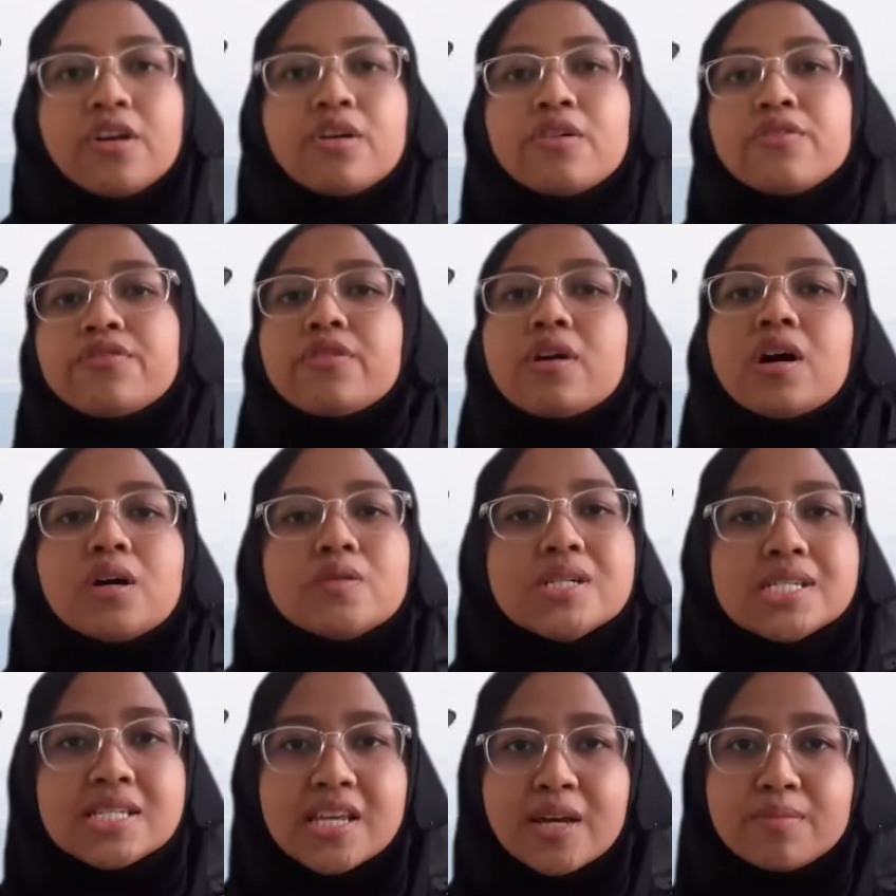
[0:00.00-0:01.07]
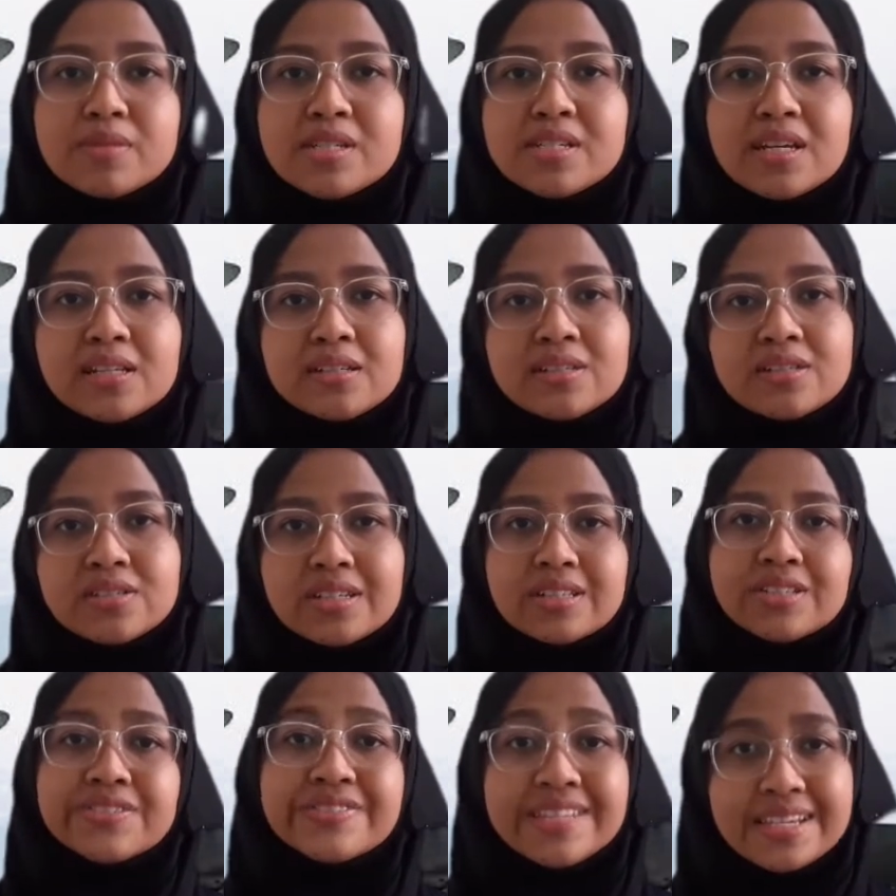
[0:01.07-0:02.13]
For our assignment
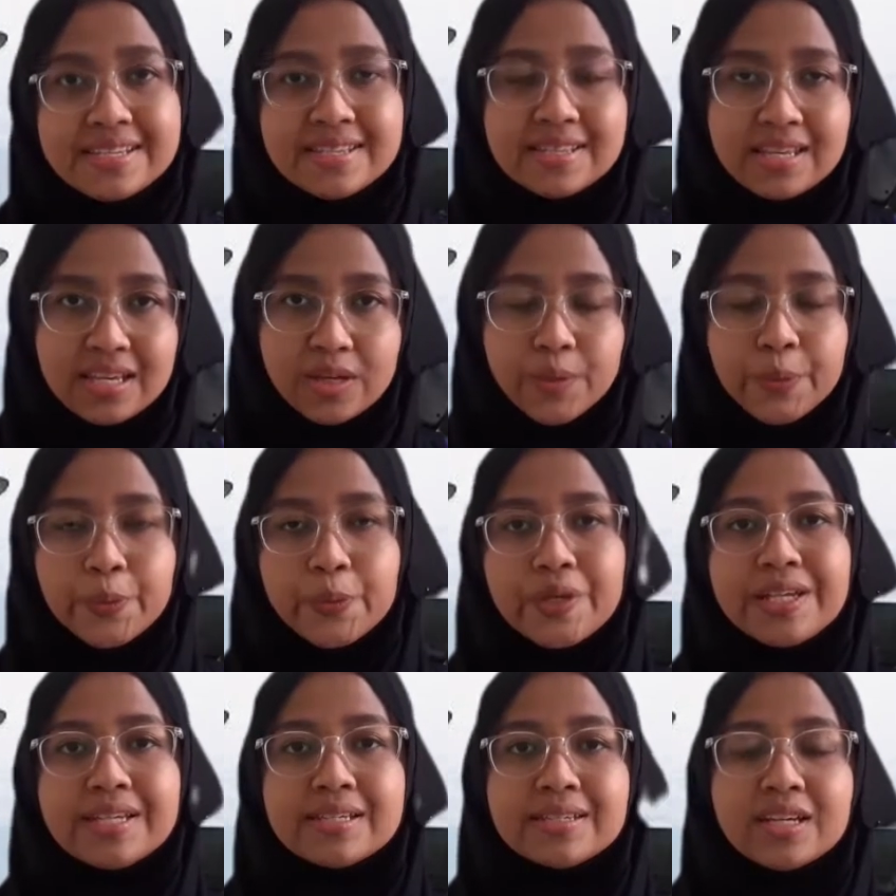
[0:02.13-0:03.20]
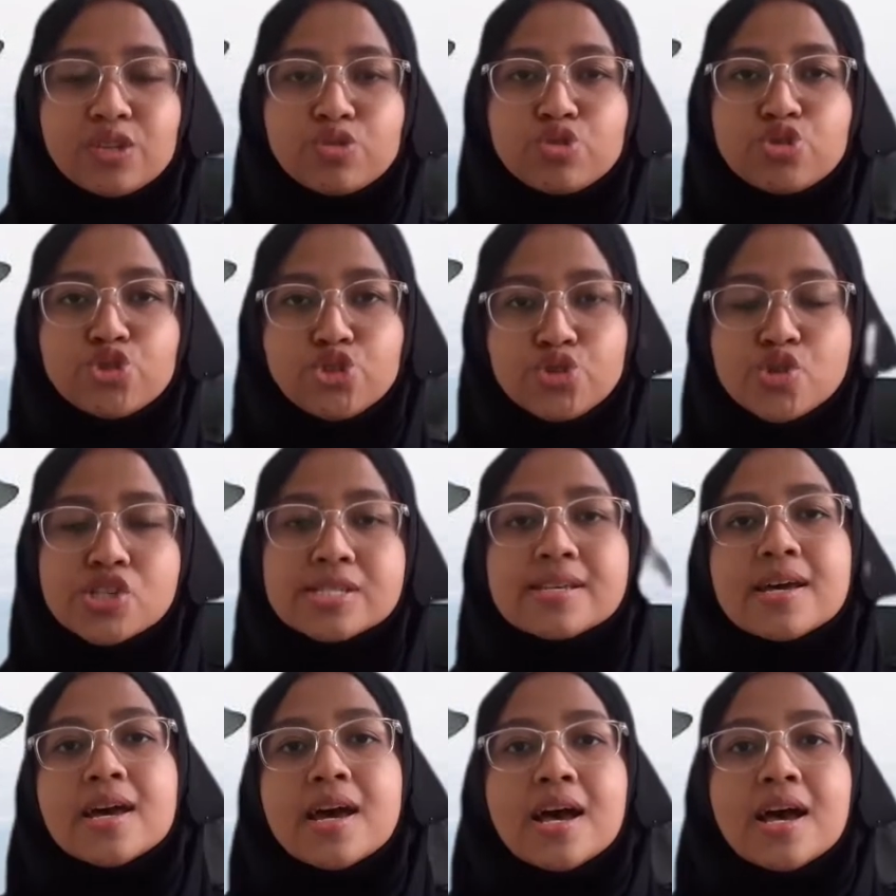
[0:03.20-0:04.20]
non-destructive testing, we decide to choose